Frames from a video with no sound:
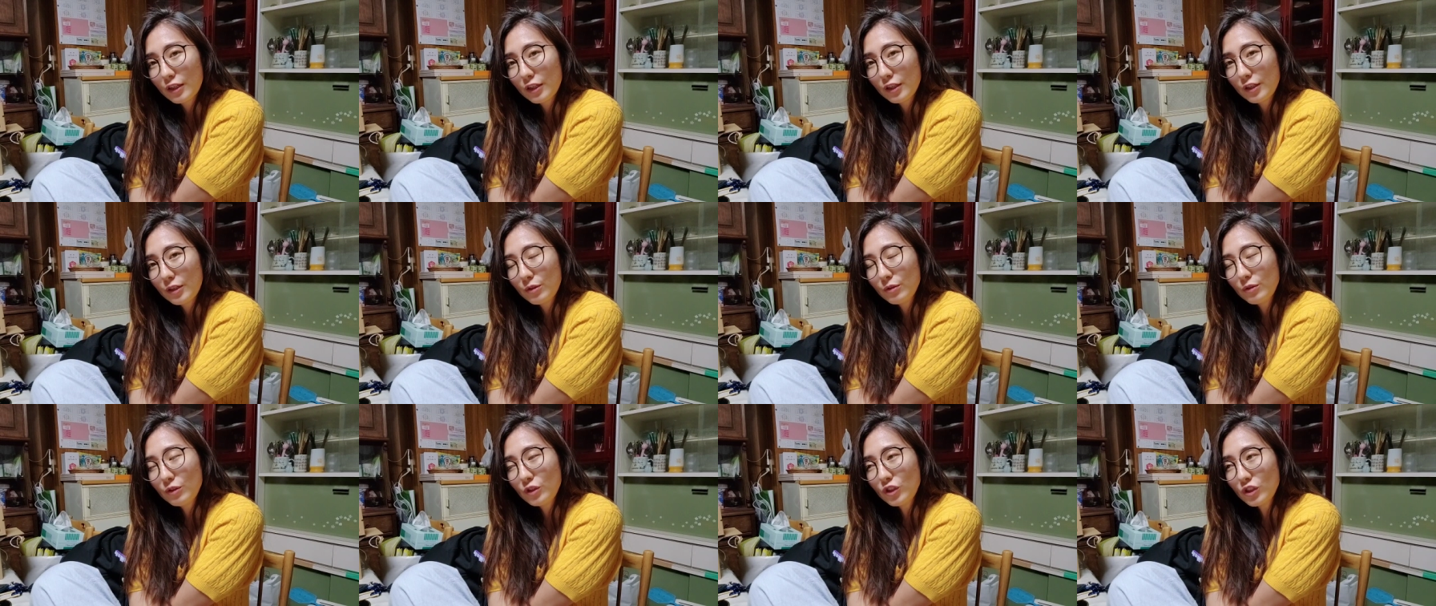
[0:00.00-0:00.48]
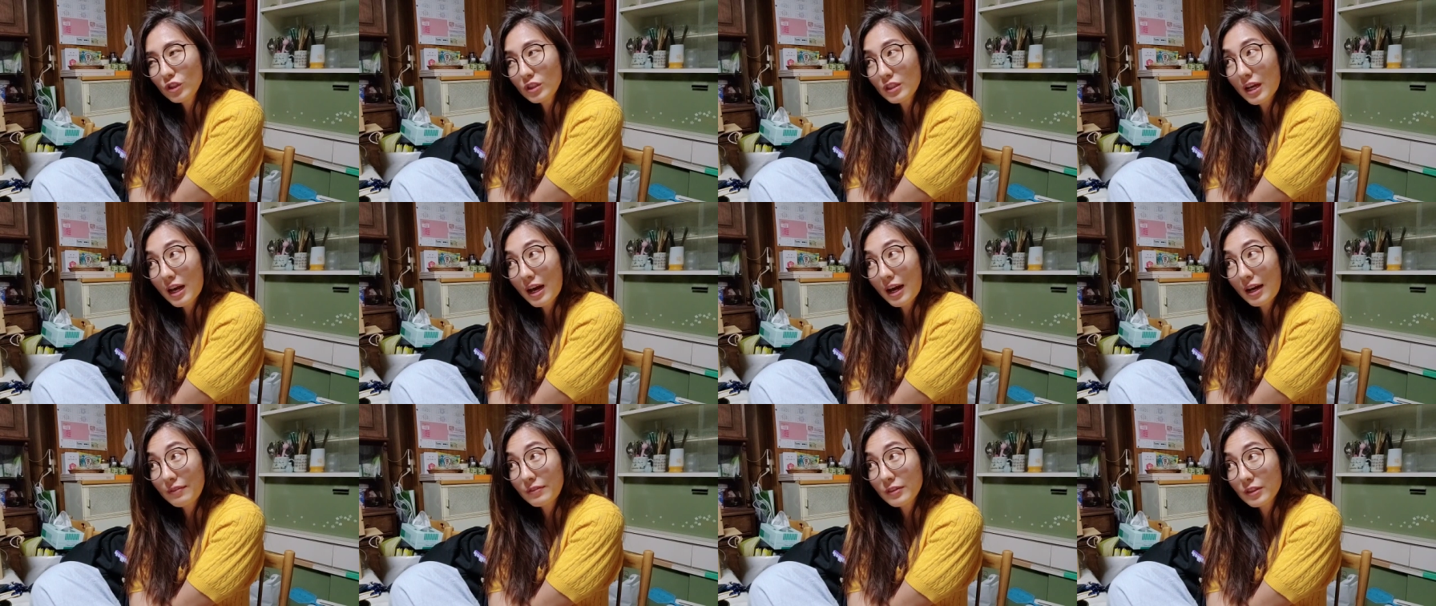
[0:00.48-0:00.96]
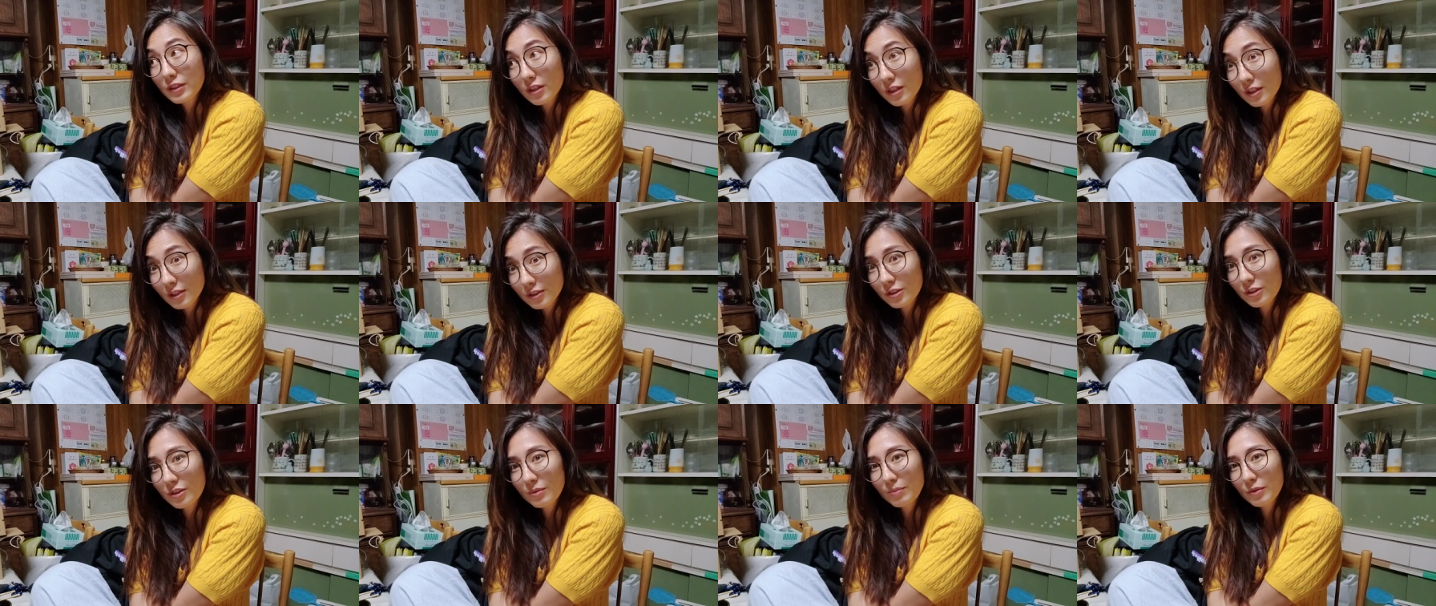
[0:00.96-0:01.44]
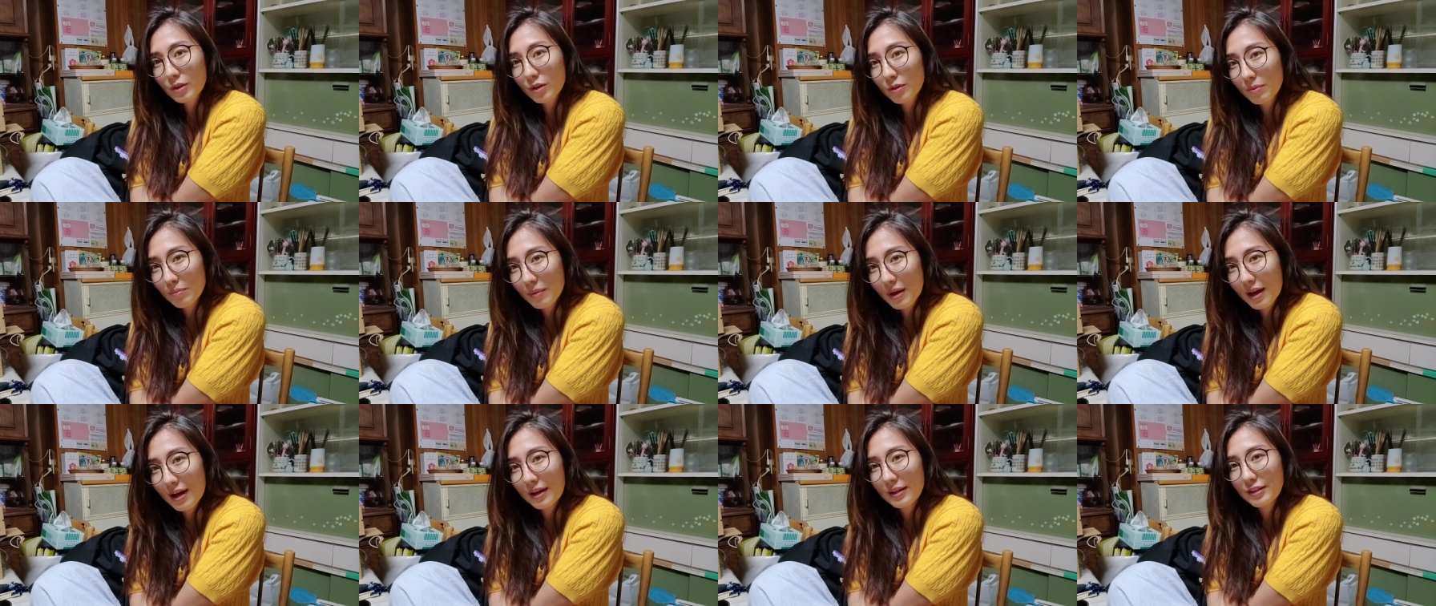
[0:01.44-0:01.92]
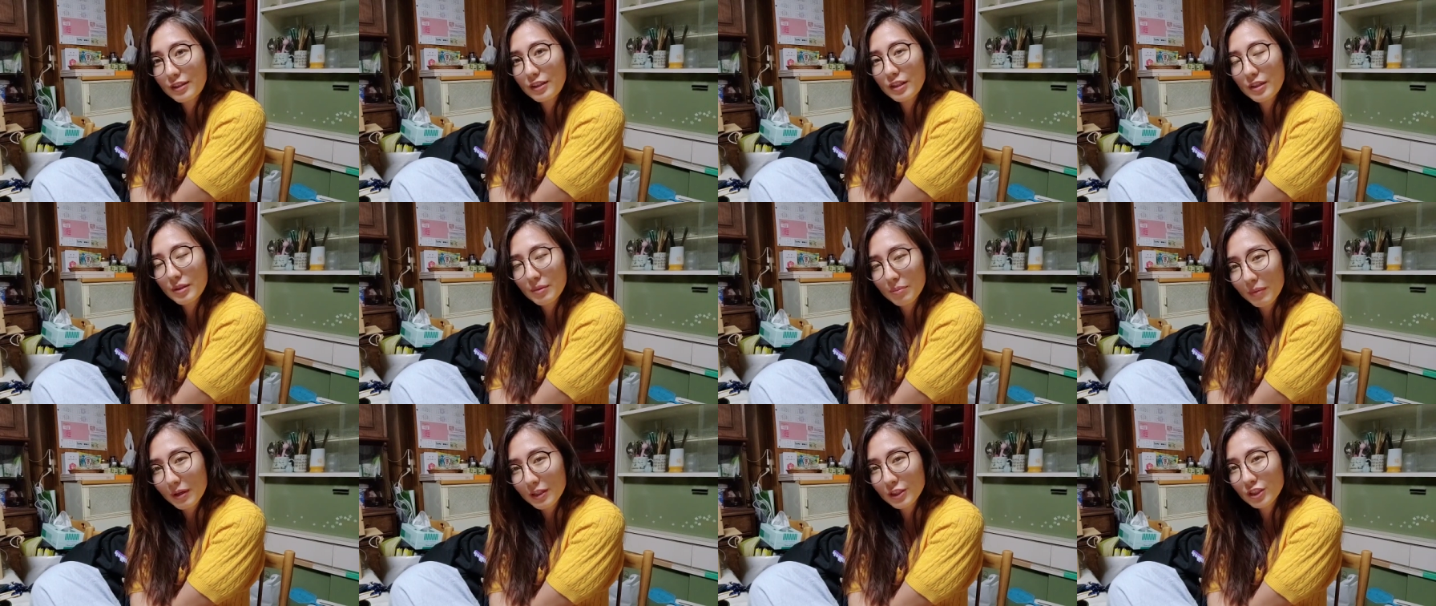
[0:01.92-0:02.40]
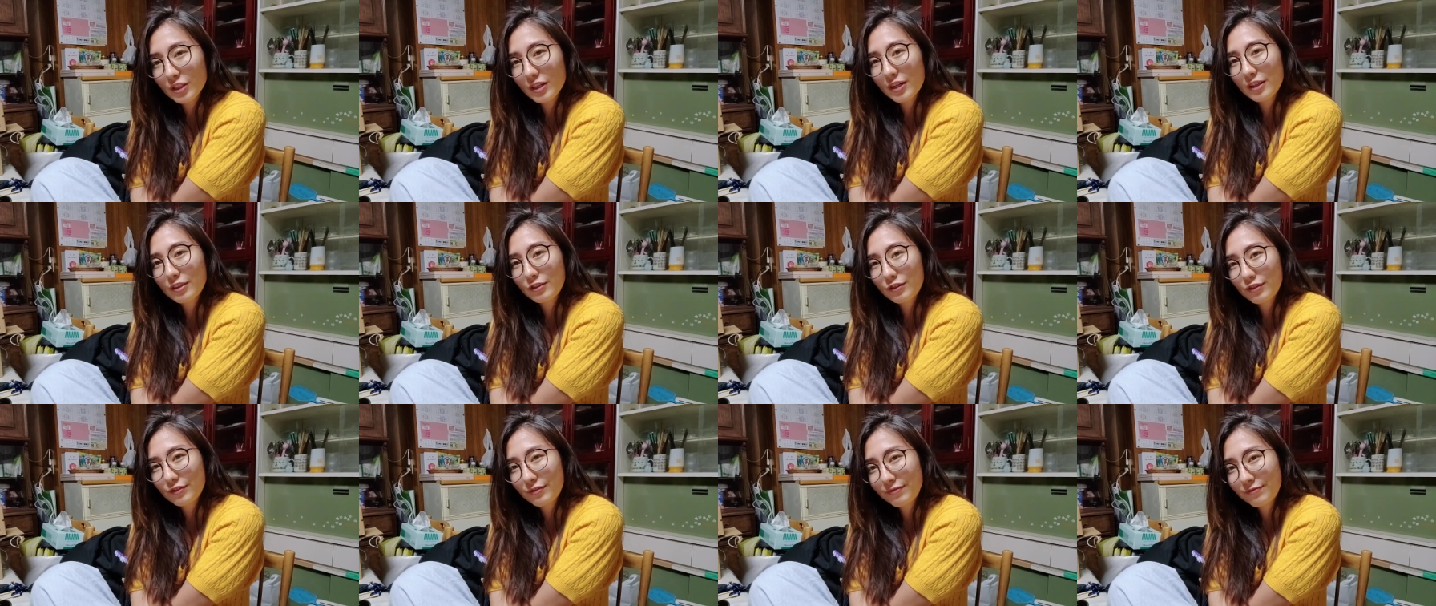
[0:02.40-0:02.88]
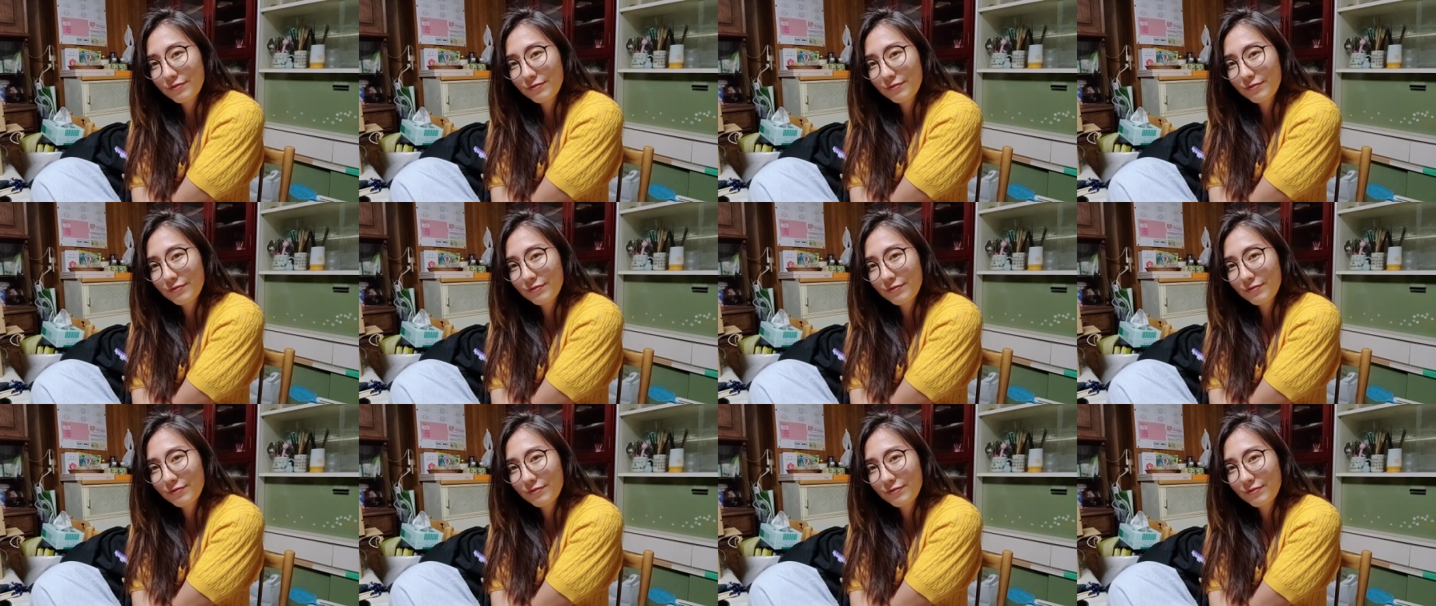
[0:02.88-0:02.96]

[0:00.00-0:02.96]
You would just have a custom command in my channel.